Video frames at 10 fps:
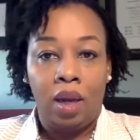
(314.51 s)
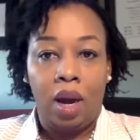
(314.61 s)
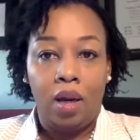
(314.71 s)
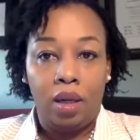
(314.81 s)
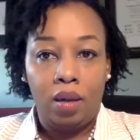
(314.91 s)

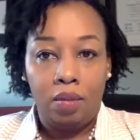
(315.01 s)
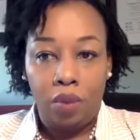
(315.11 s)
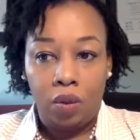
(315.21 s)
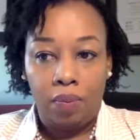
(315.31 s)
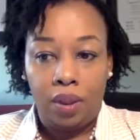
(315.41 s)
are
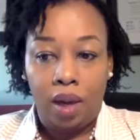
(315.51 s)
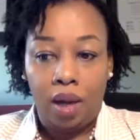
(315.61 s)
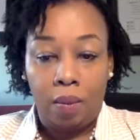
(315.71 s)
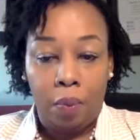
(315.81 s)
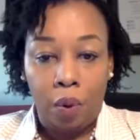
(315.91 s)
being
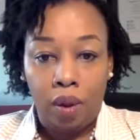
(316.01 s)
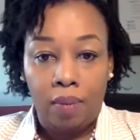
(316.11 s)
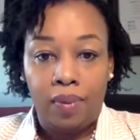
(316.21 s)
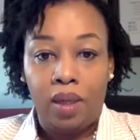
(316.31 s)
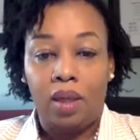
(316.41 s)
at the
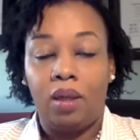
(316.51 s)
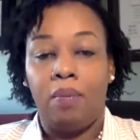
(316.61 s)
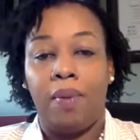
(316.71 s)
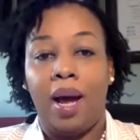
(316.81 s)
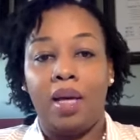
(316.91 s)
border, being
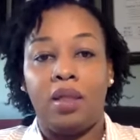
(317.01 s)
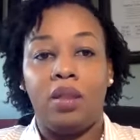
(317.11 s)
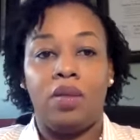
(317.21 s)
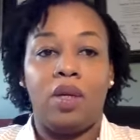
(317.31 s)
bused,